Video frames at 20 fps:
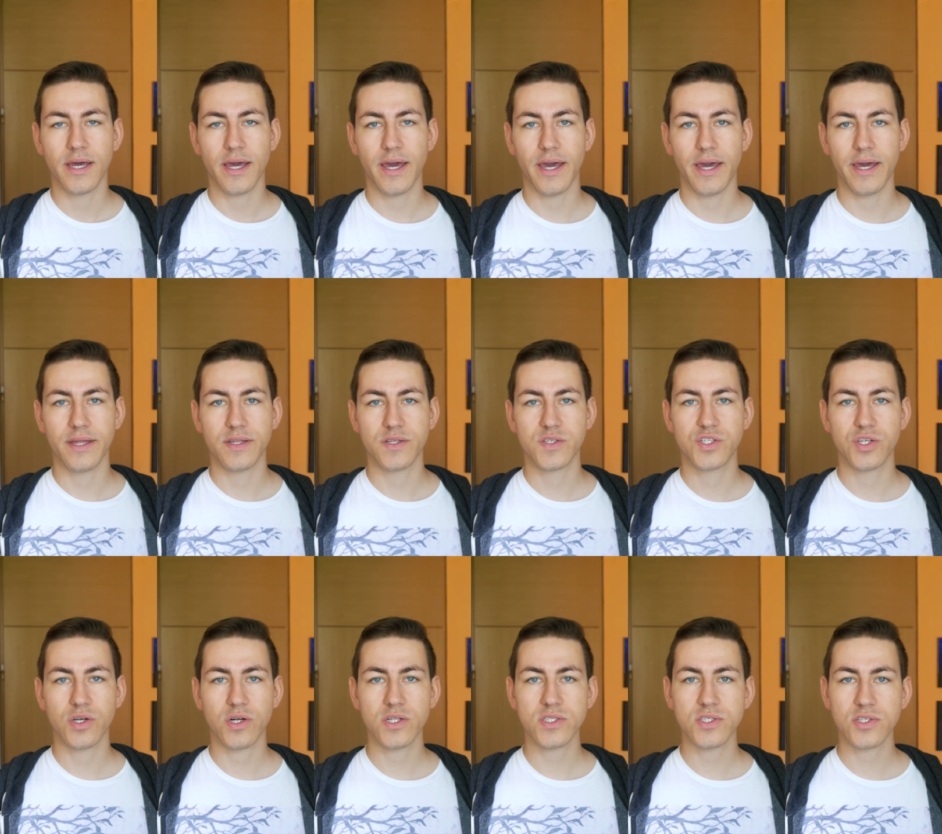And
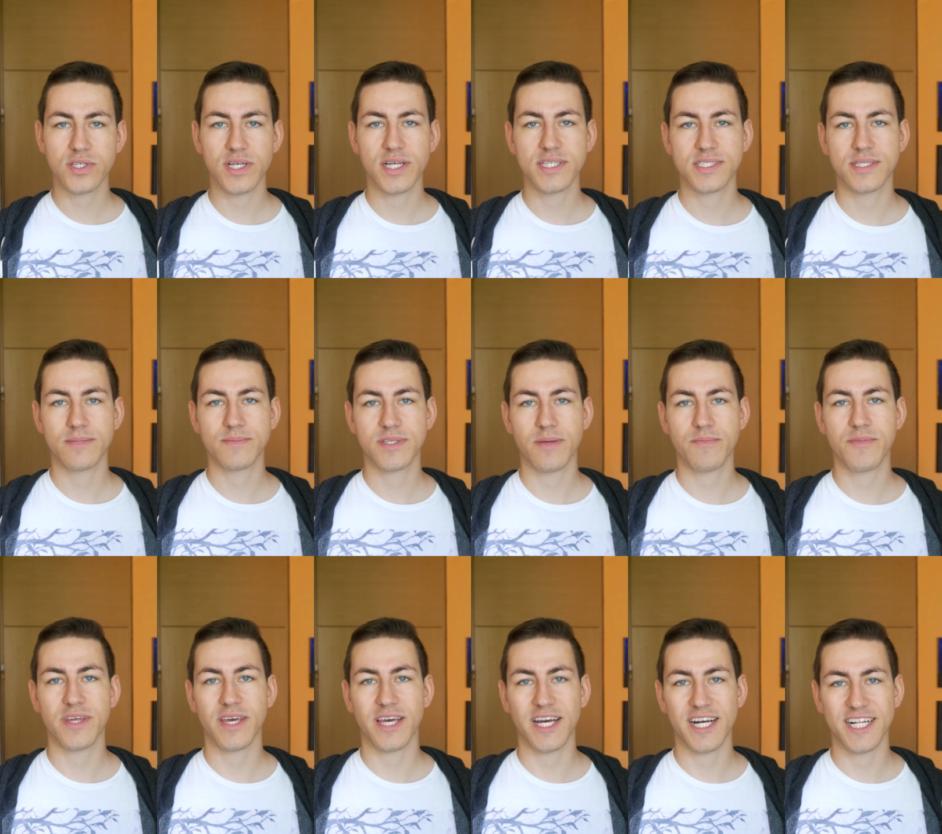she also tells them
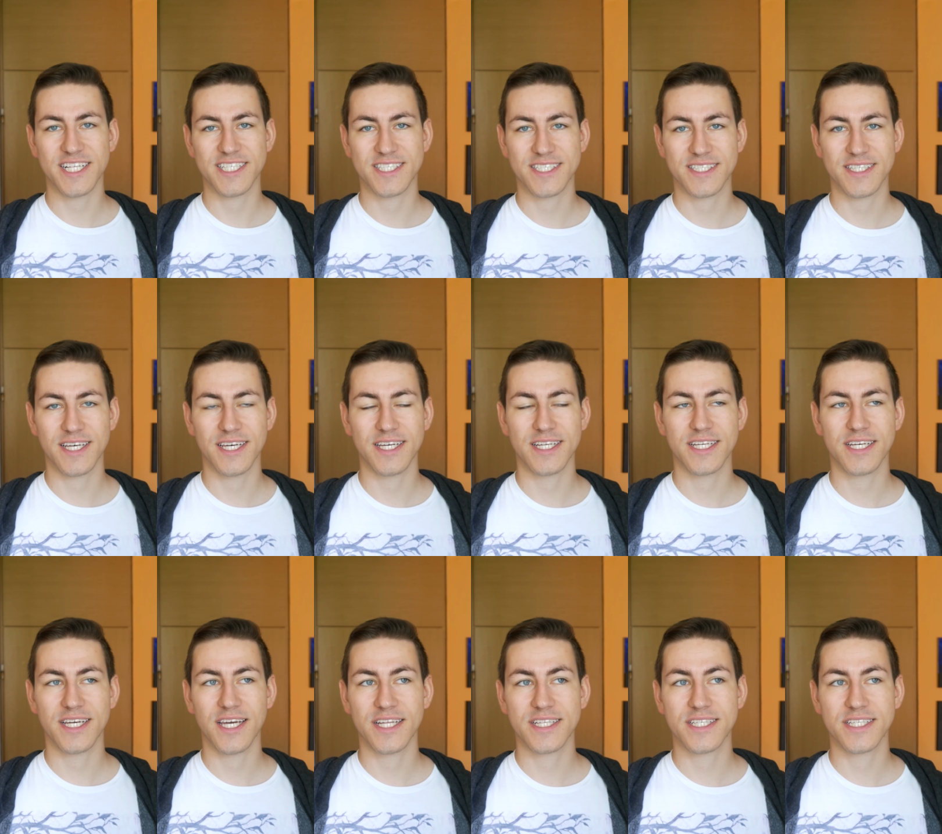something else,
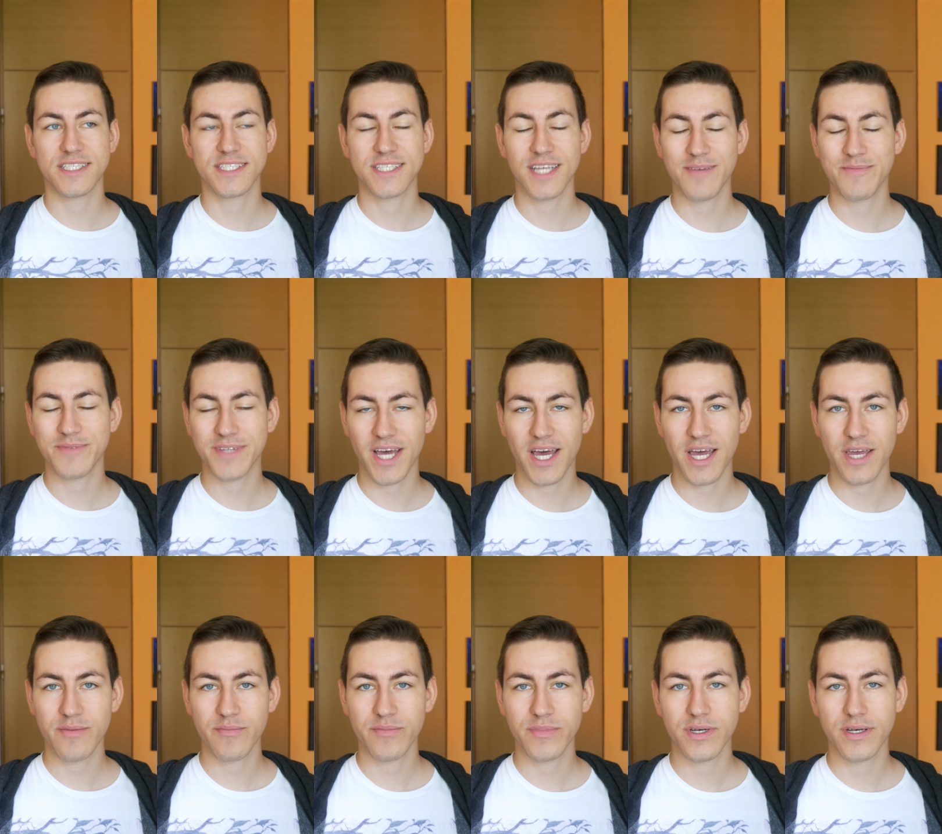that at the same
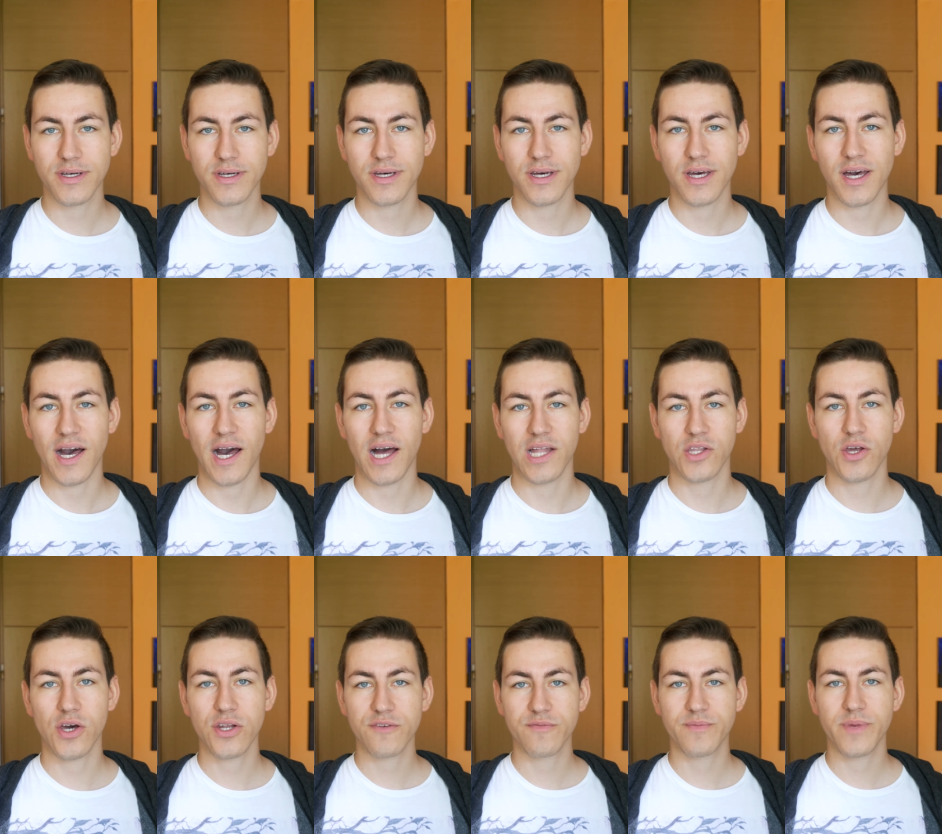time, a
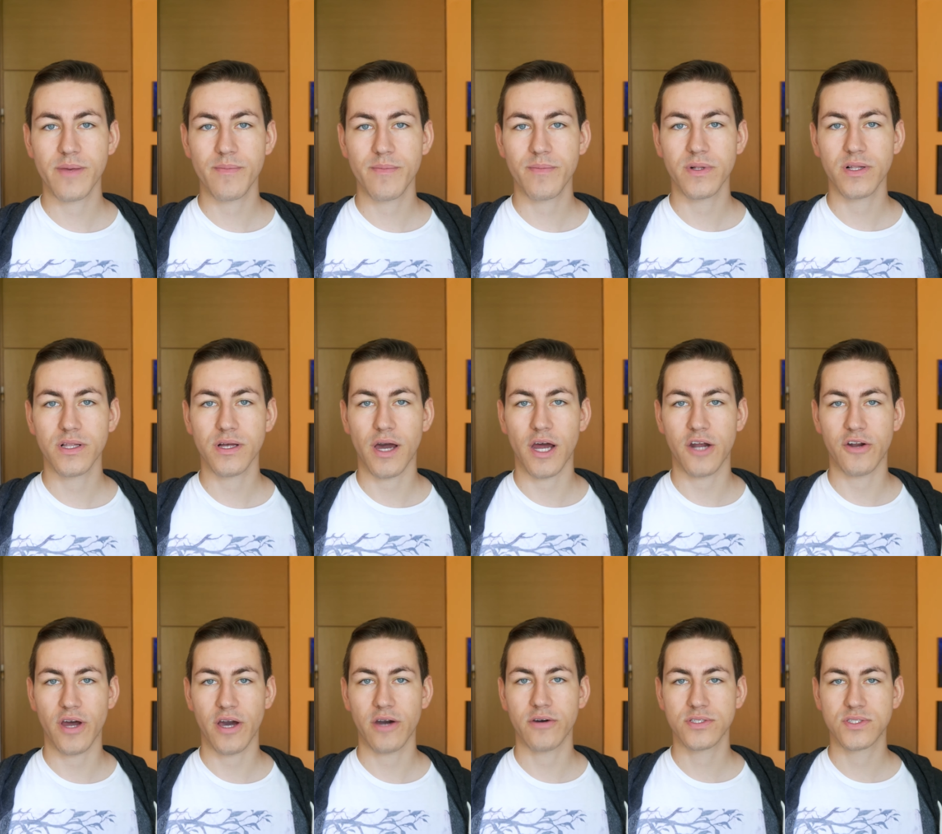lot of people
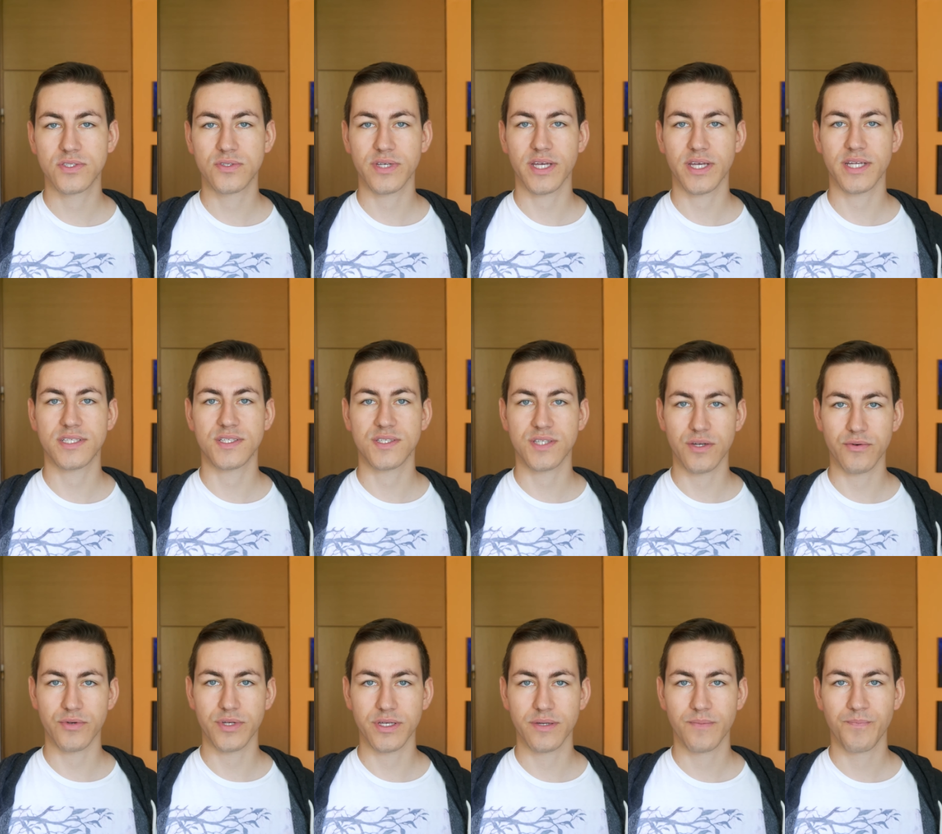are out to get
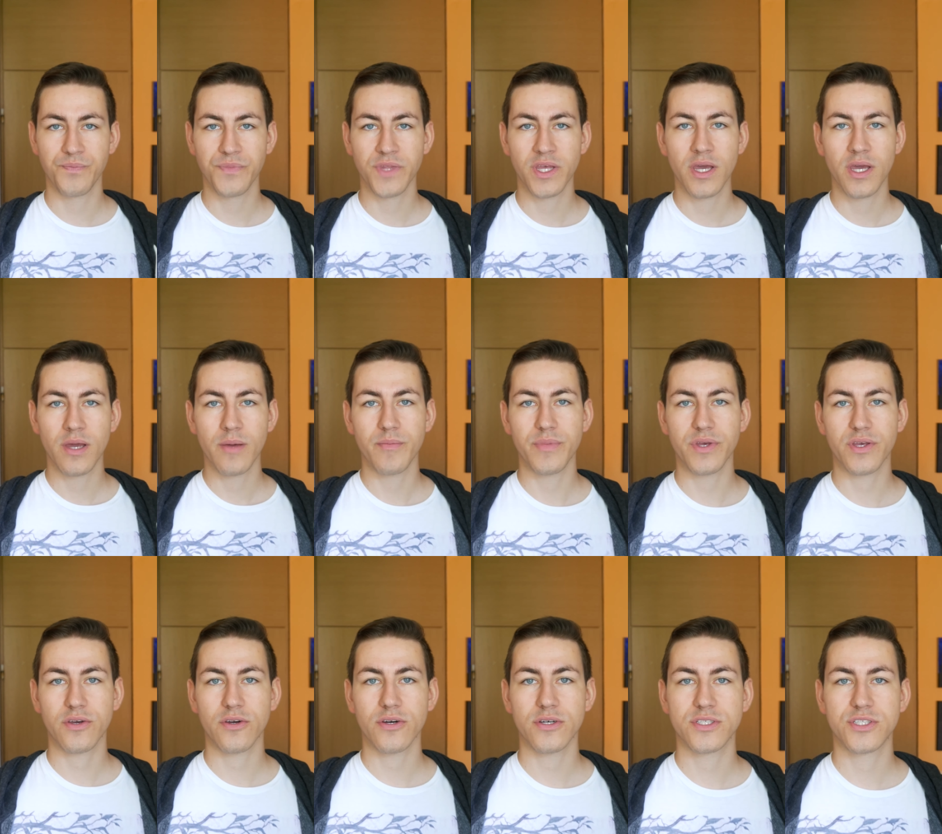Ciri,
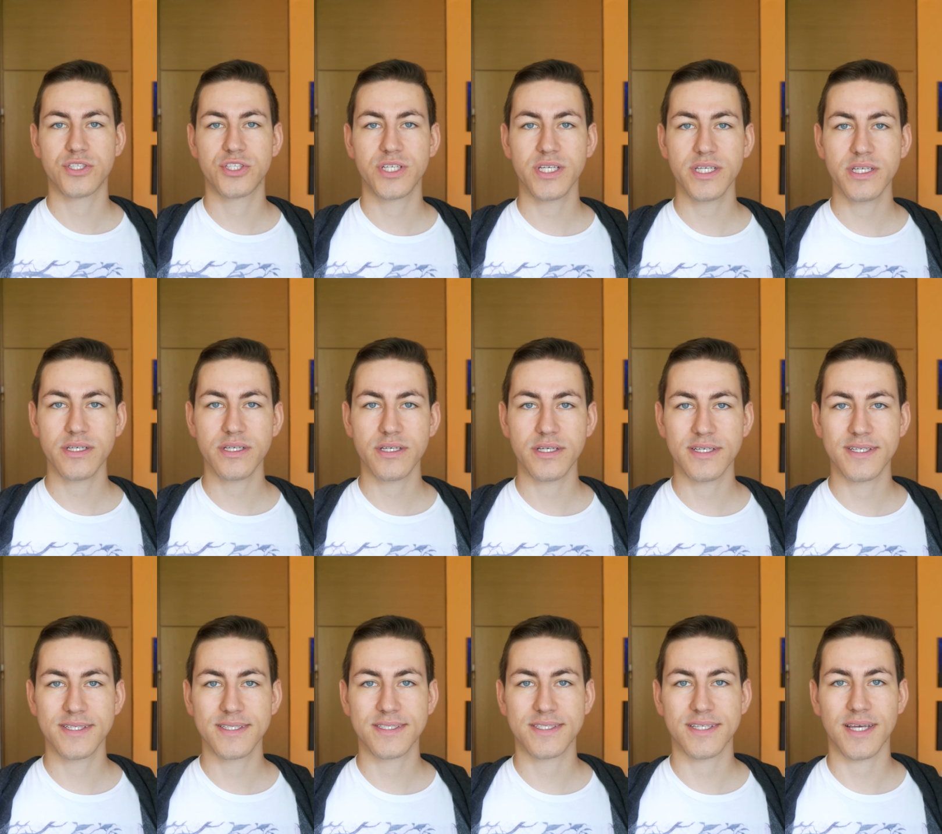because she
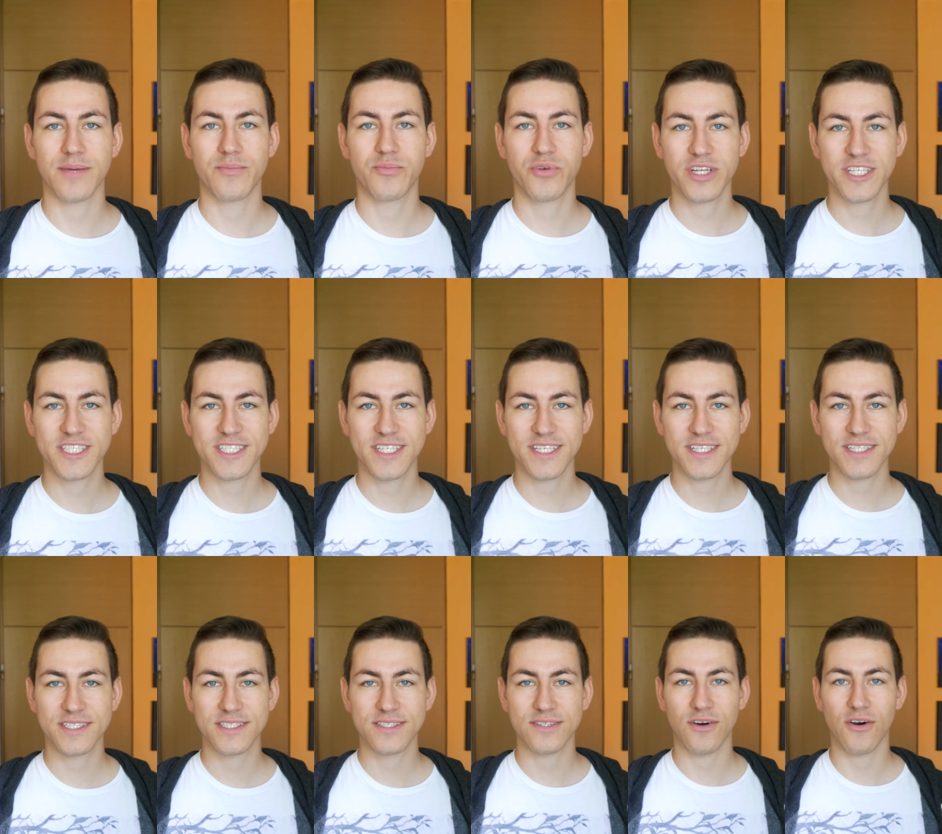is a
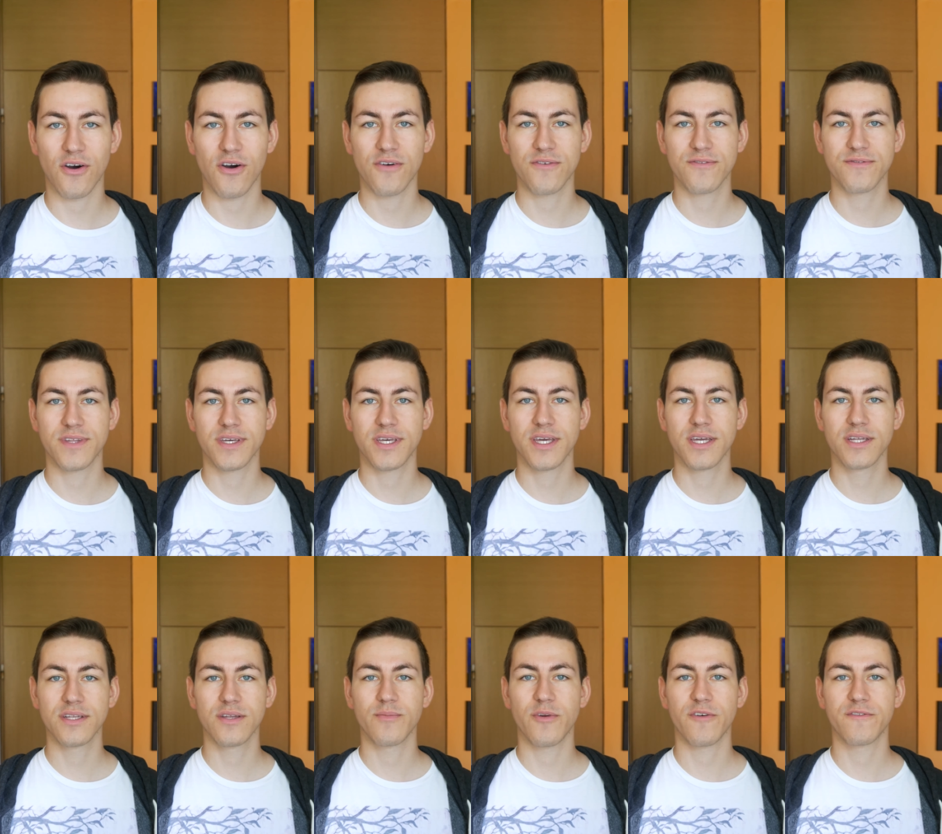princess of the
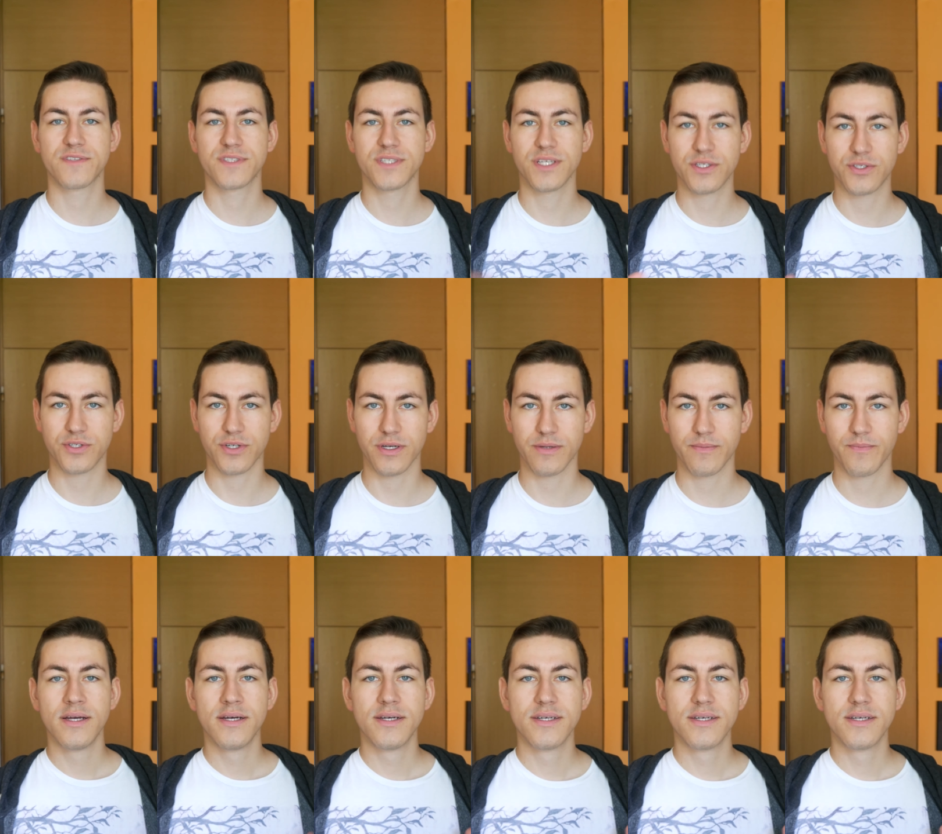kingdom of Sintra.